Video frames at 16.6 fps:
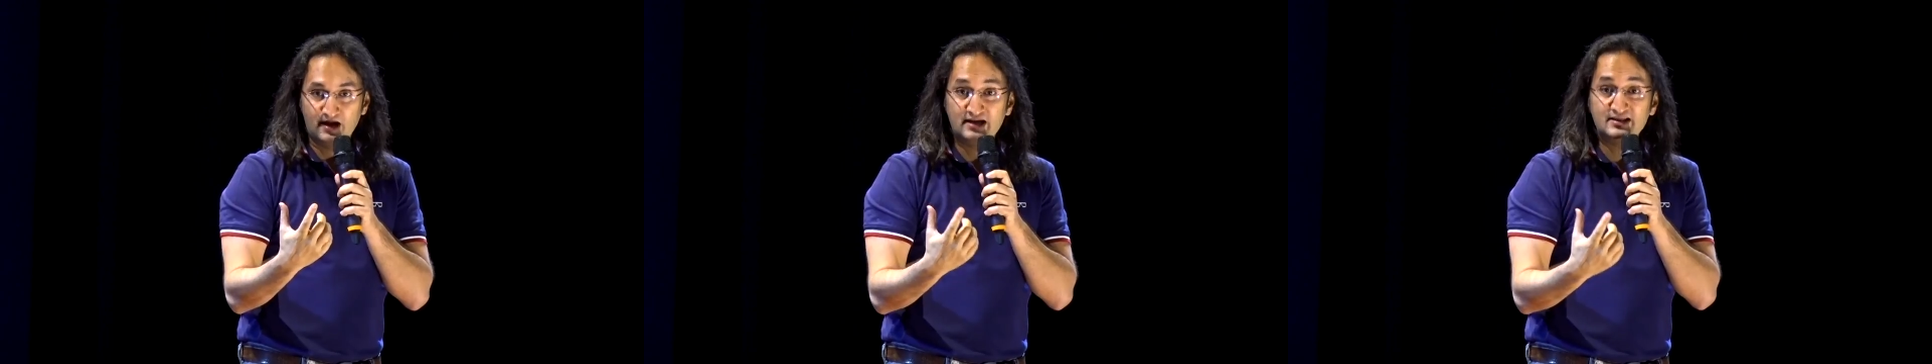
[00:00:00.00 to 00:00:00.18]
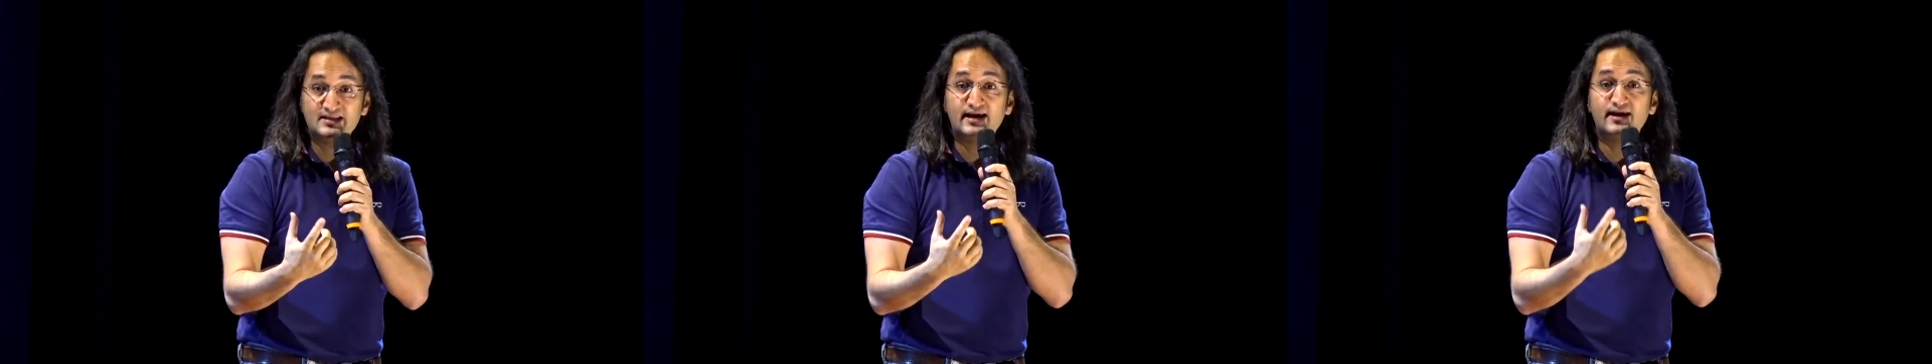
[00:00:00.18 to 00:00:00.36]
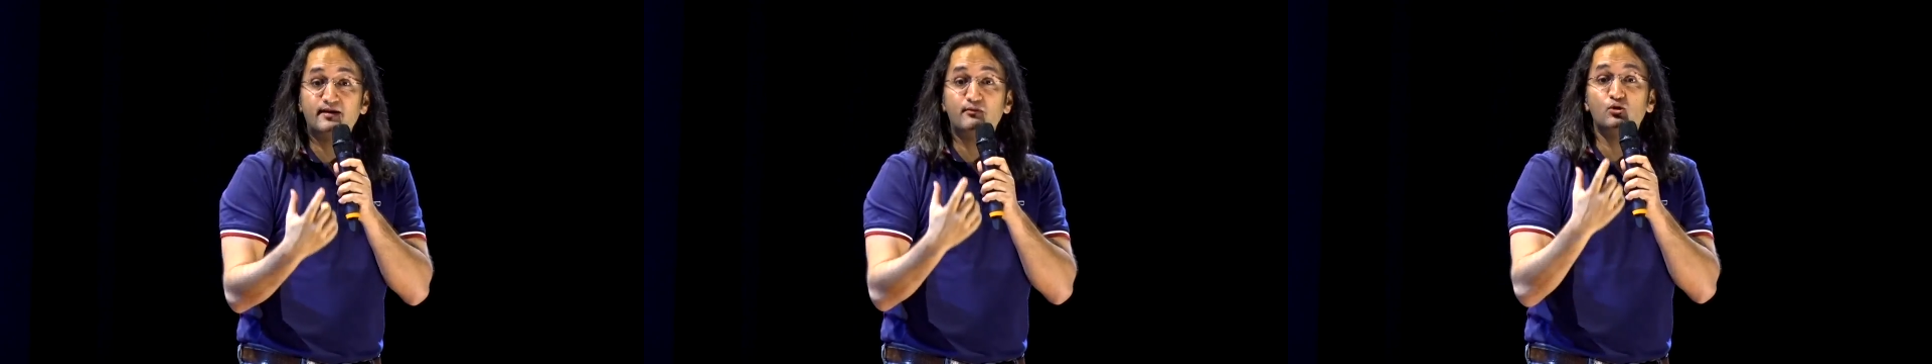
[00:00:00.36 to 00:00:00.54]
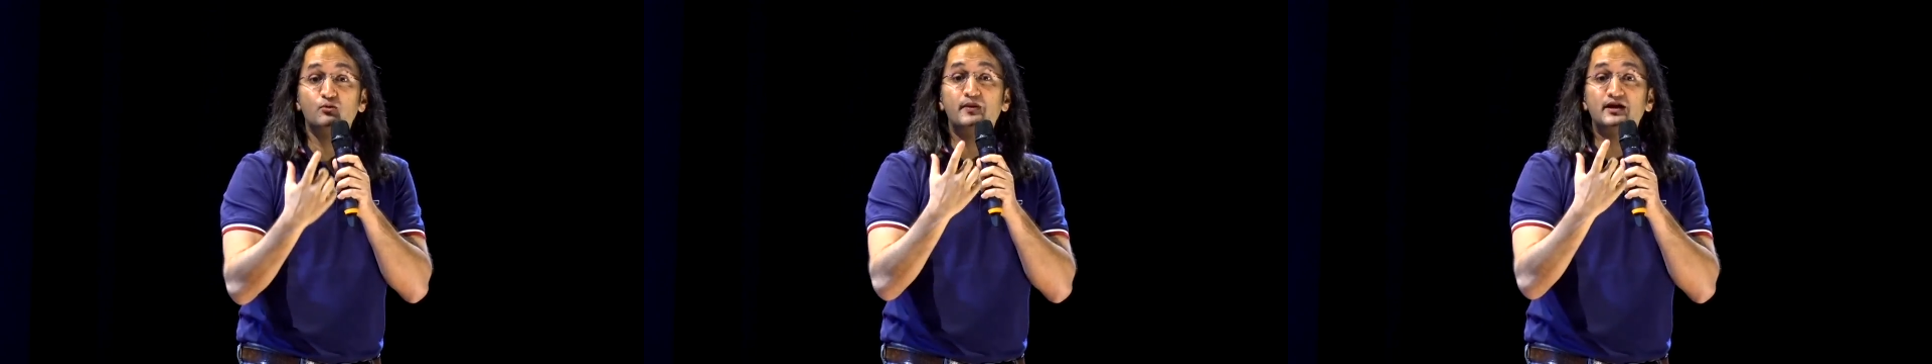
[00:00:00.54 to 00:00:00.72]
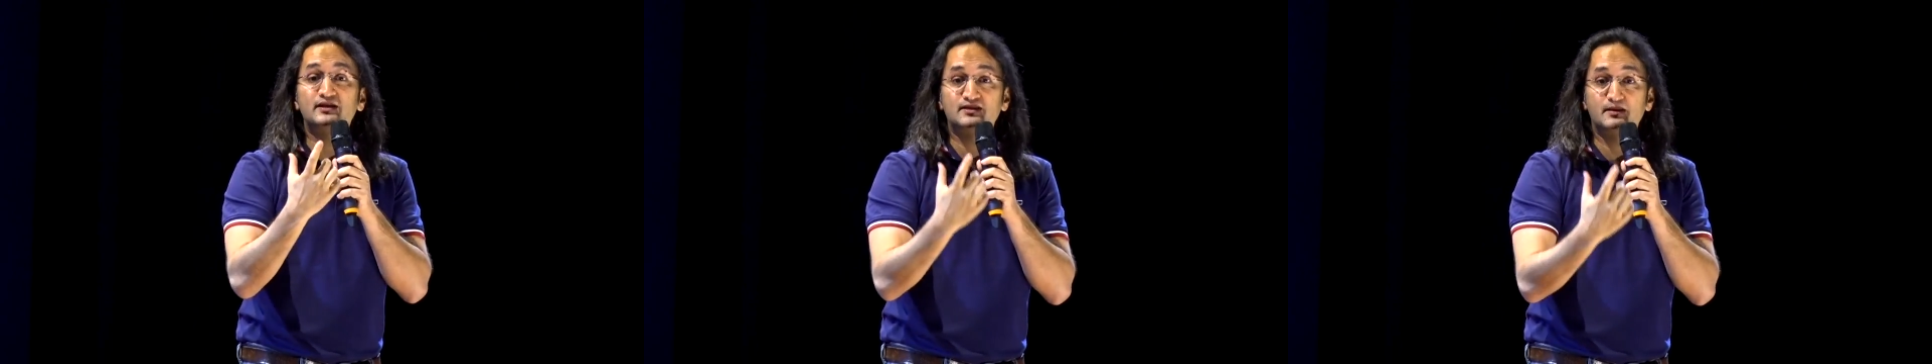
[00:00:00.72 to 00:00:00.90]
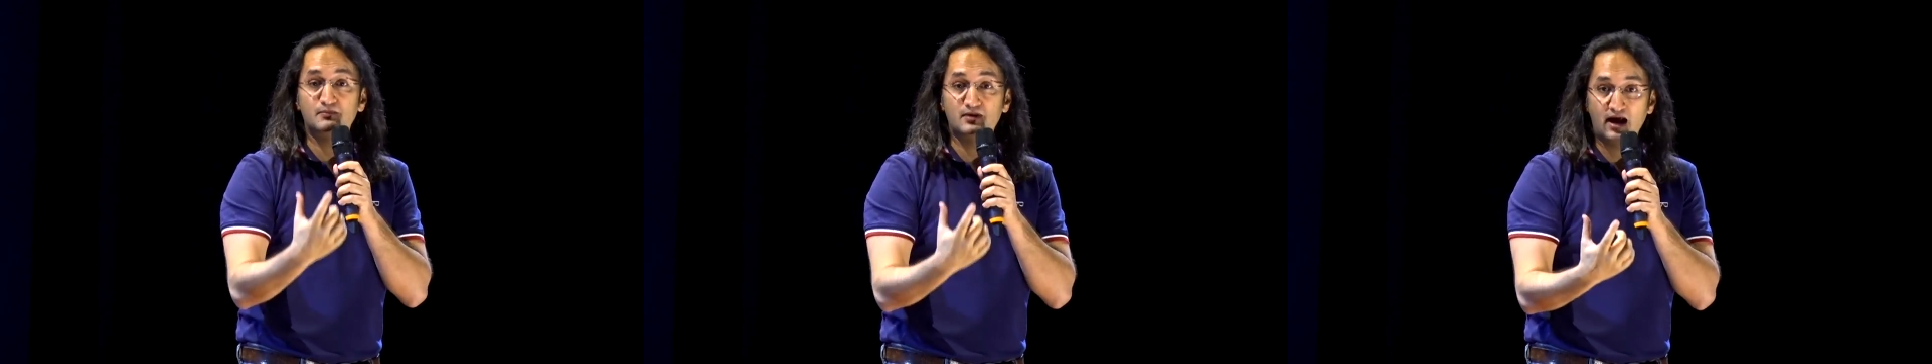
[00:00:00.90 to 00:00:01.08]
and that I will
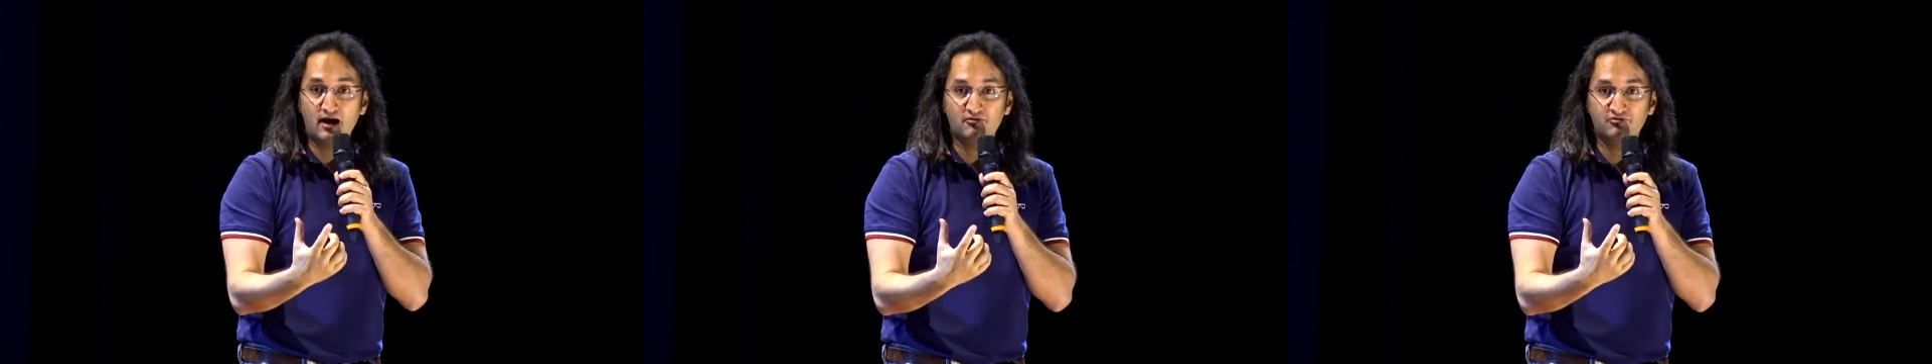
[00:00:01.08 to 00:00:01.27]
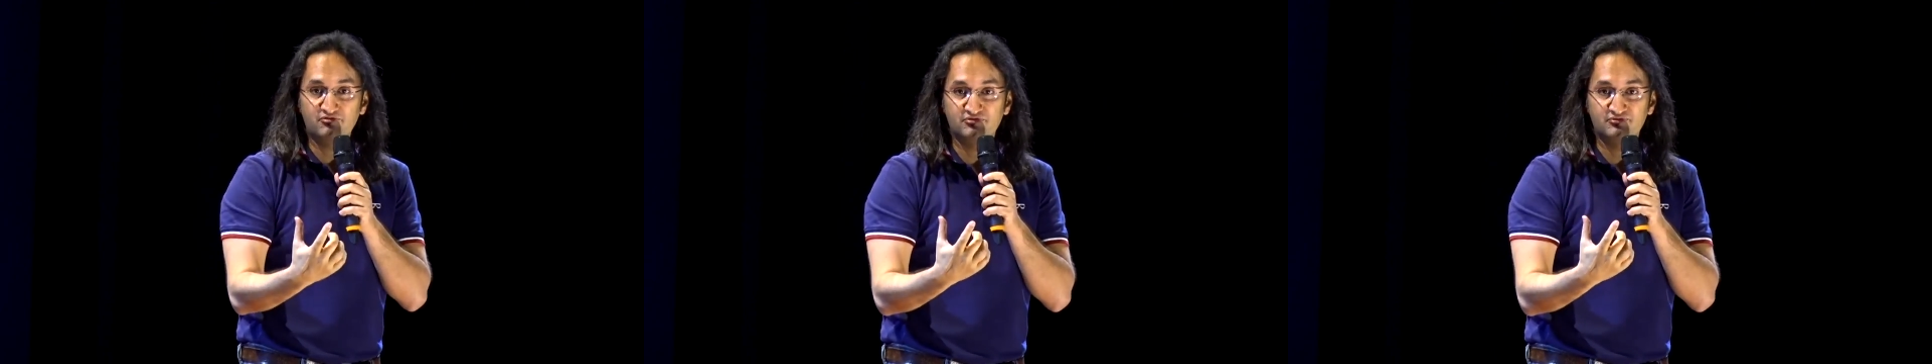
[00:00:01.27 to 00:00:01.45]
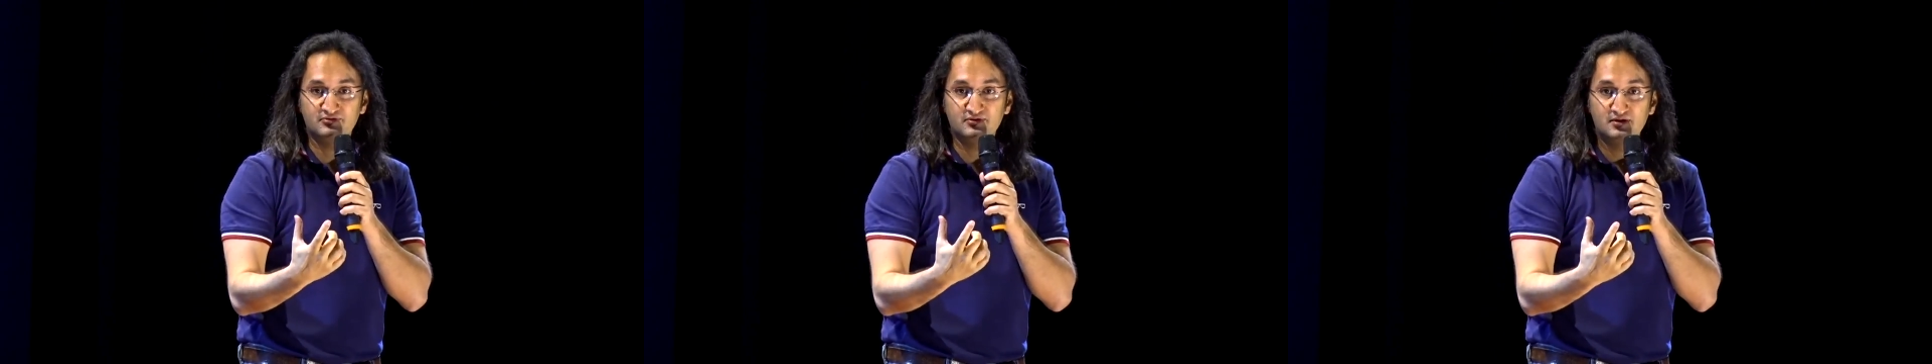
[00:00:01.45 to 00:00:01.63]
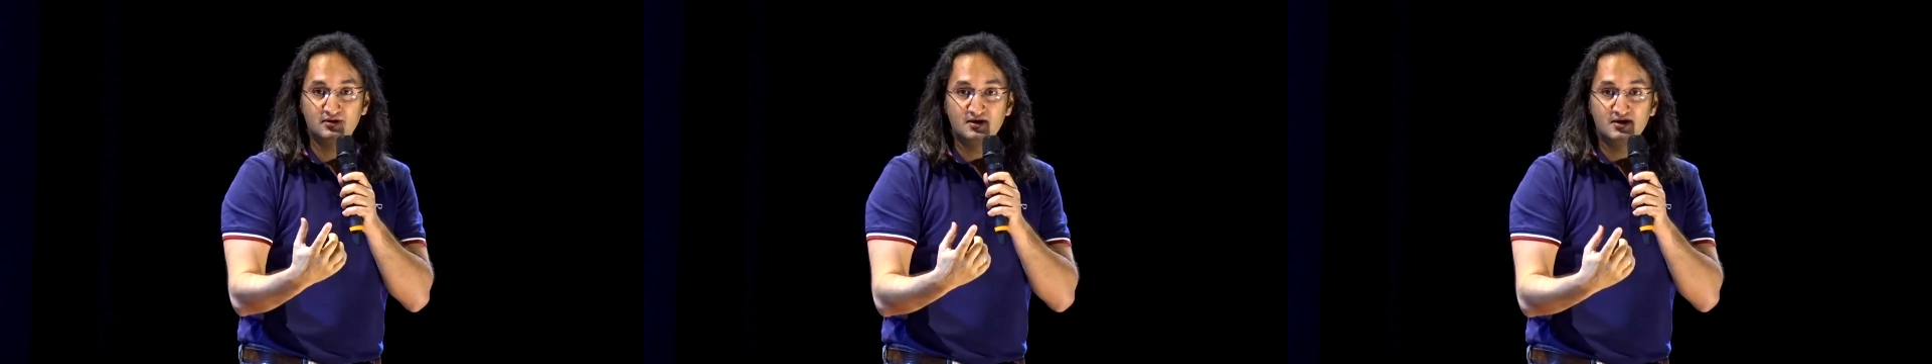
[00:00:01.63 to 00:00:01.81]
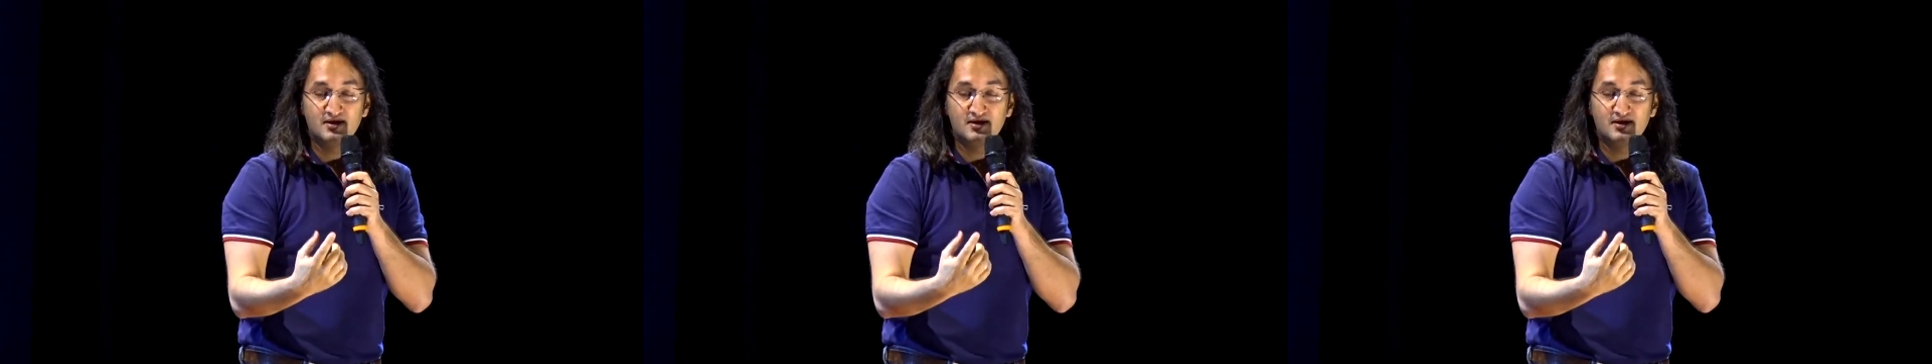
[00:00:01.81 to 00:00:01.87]
make them laugh.